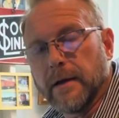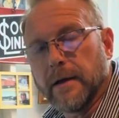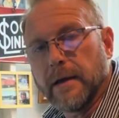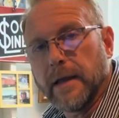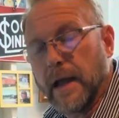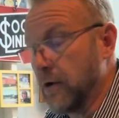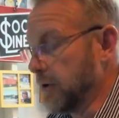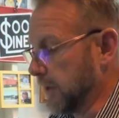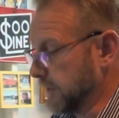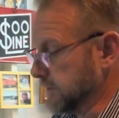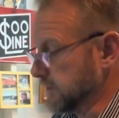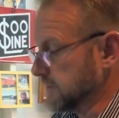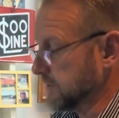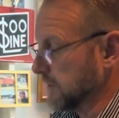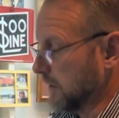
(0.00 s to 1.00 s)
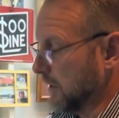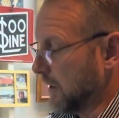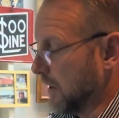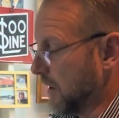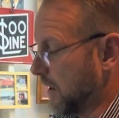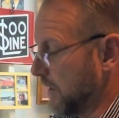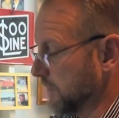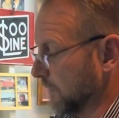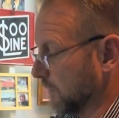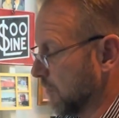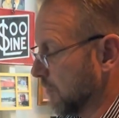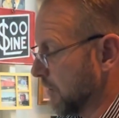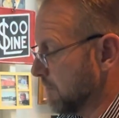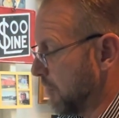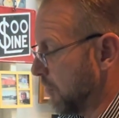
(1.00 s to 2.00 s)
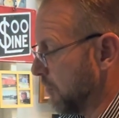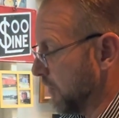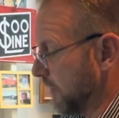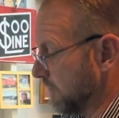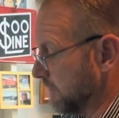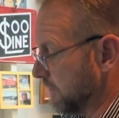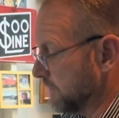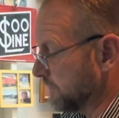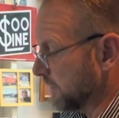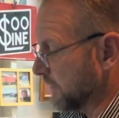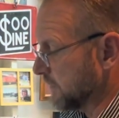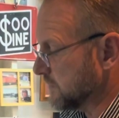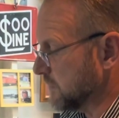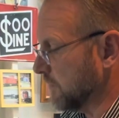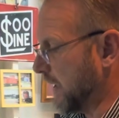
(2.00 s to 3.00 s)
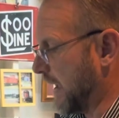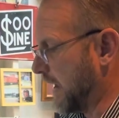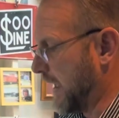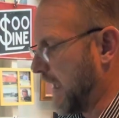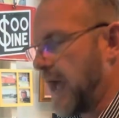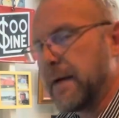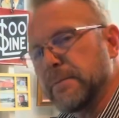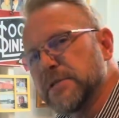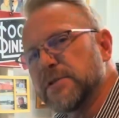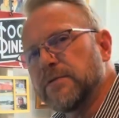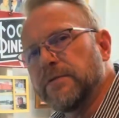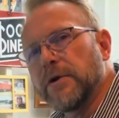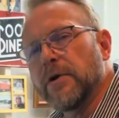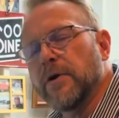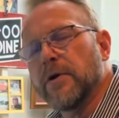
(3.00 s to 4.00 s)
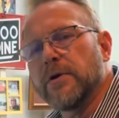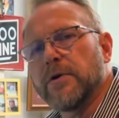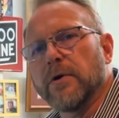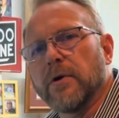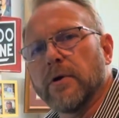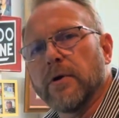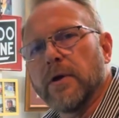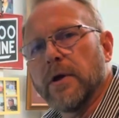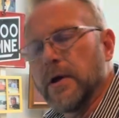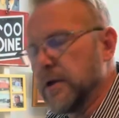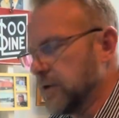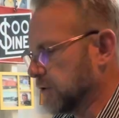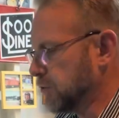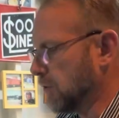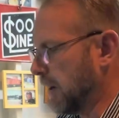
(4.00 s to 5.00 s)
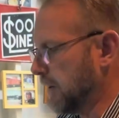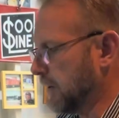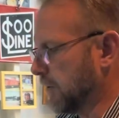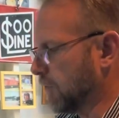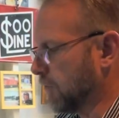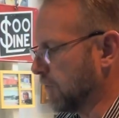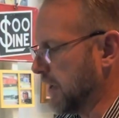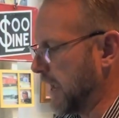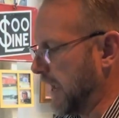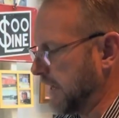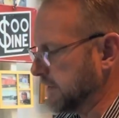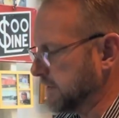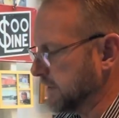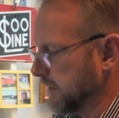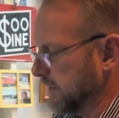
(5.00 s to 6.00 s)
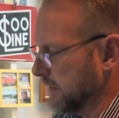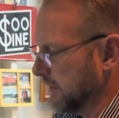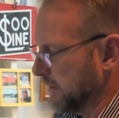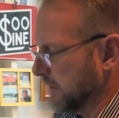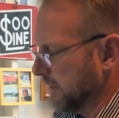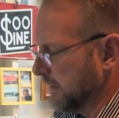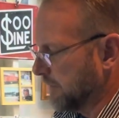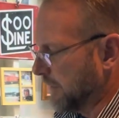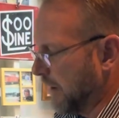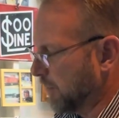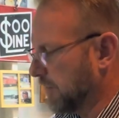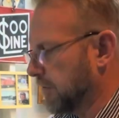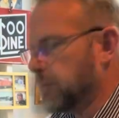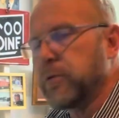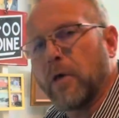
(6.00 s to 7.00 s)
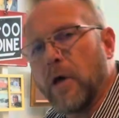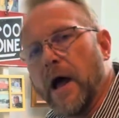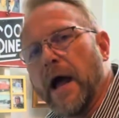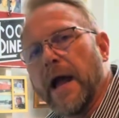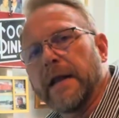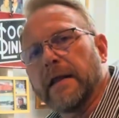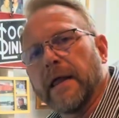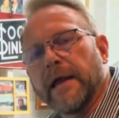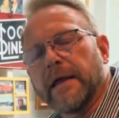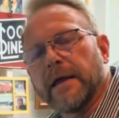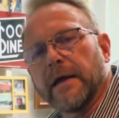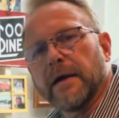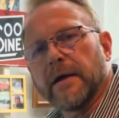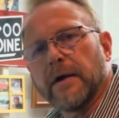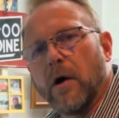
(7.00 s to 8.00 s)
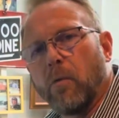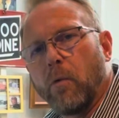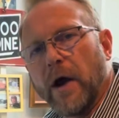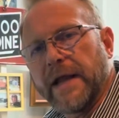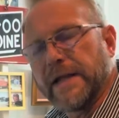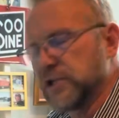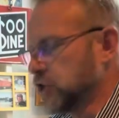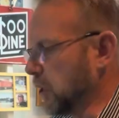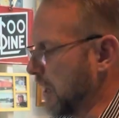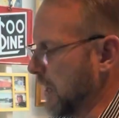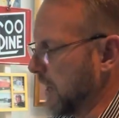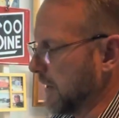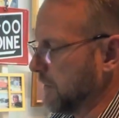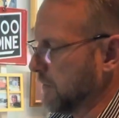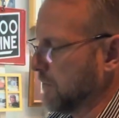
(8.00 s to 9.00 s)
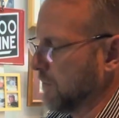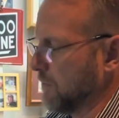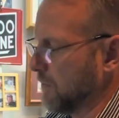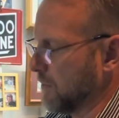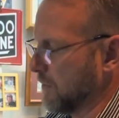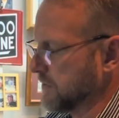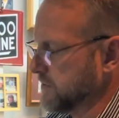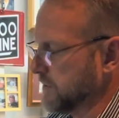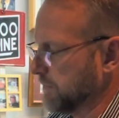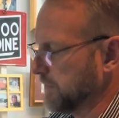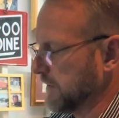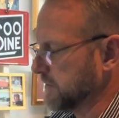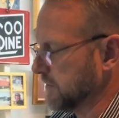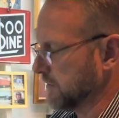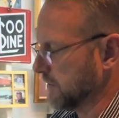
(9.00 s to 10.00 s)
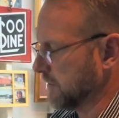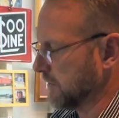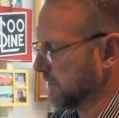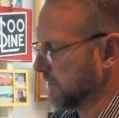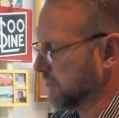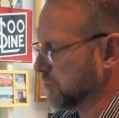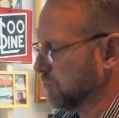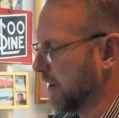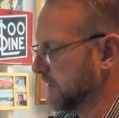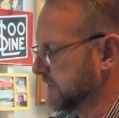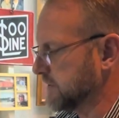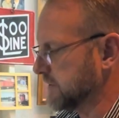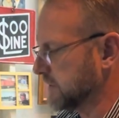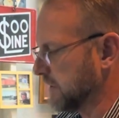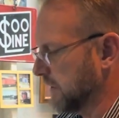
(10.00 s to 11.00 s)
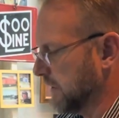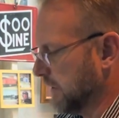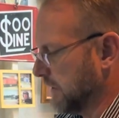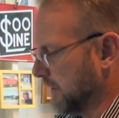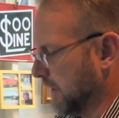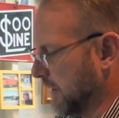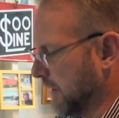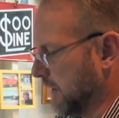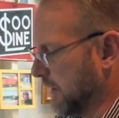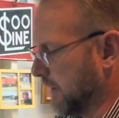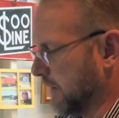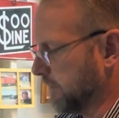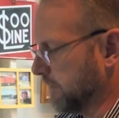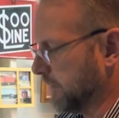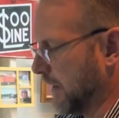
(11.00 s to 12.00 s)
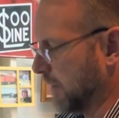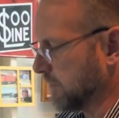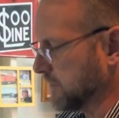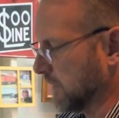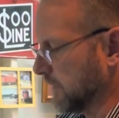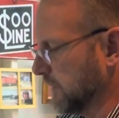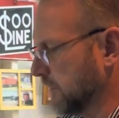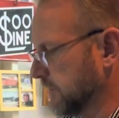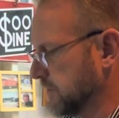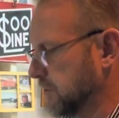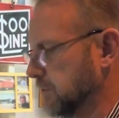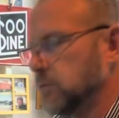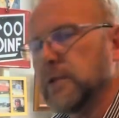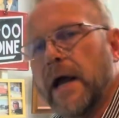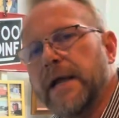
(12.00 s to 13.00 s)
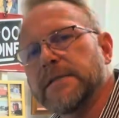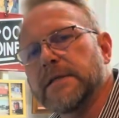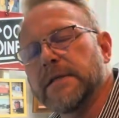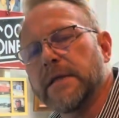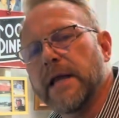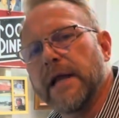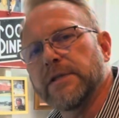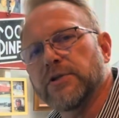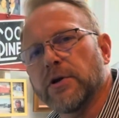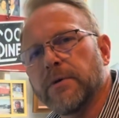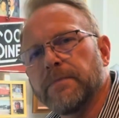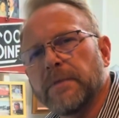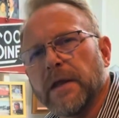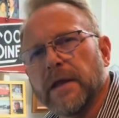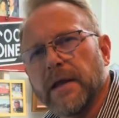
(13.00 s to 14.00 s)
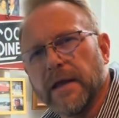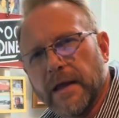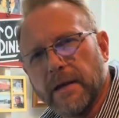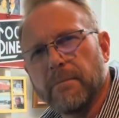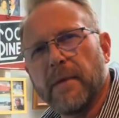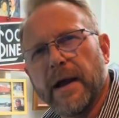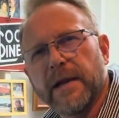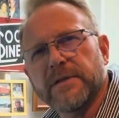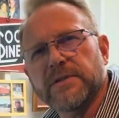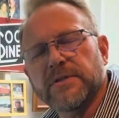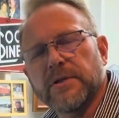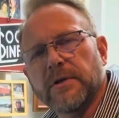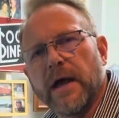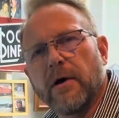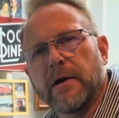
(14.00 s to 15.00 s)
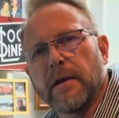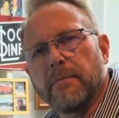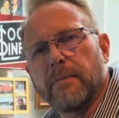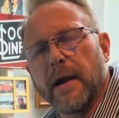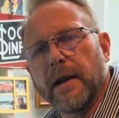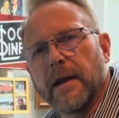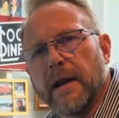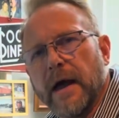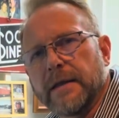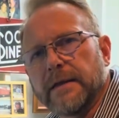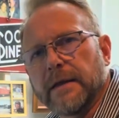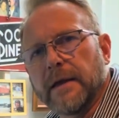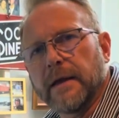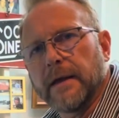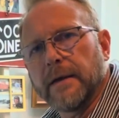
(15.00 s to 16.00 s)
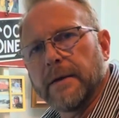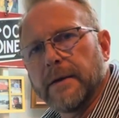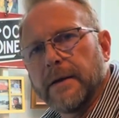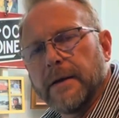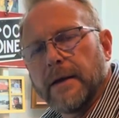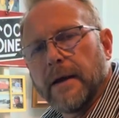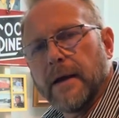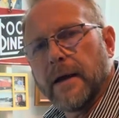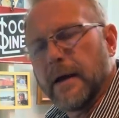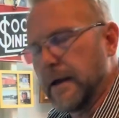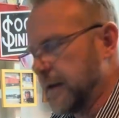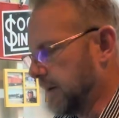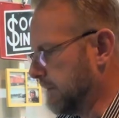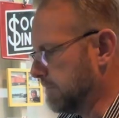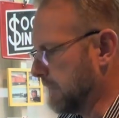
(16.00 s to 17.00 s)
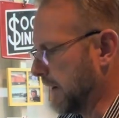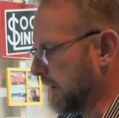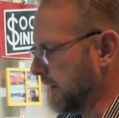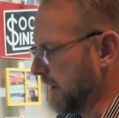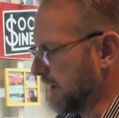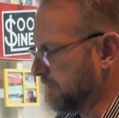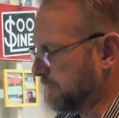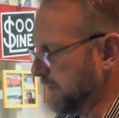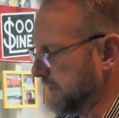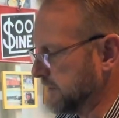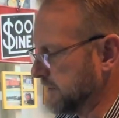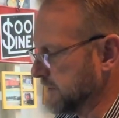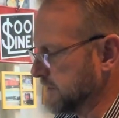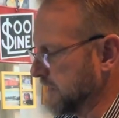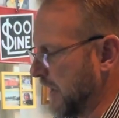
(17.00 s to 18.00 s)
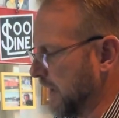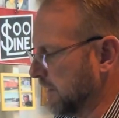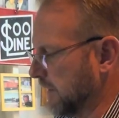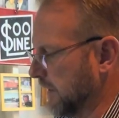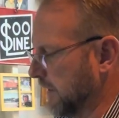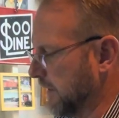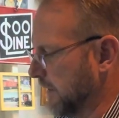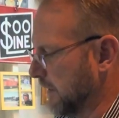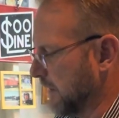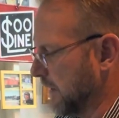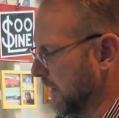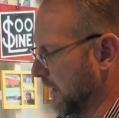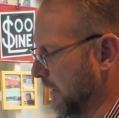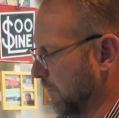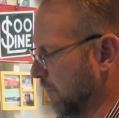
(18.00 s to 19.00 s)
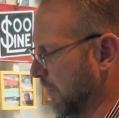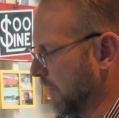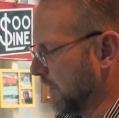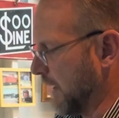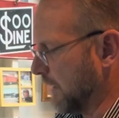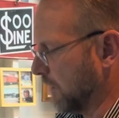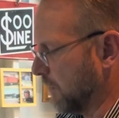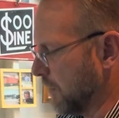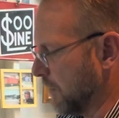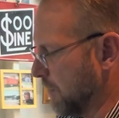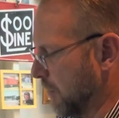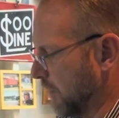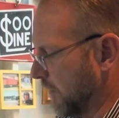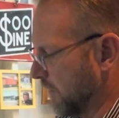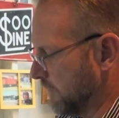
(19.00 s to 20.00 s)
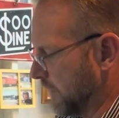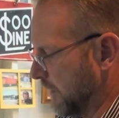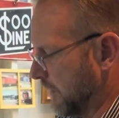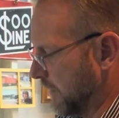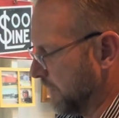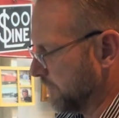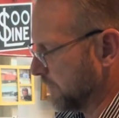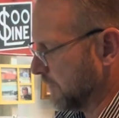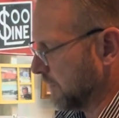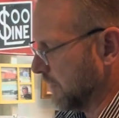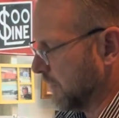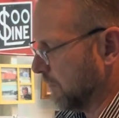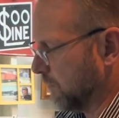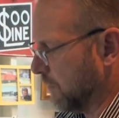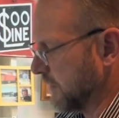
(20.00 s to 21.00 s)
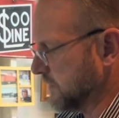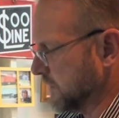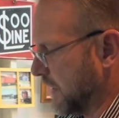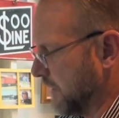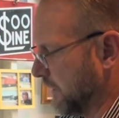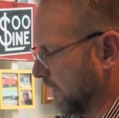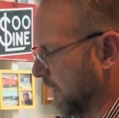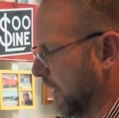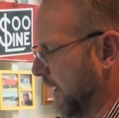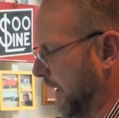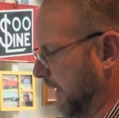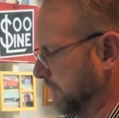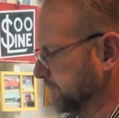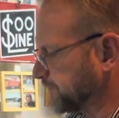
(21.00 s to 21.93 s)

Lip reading: areas on the locomotive. So that atmosphere you're trying to create, if I would have applied like a white chalk or something to the trucks that was a little too light in nature, it might have stood out and it might have not fit exactly where that locomotive was on the line.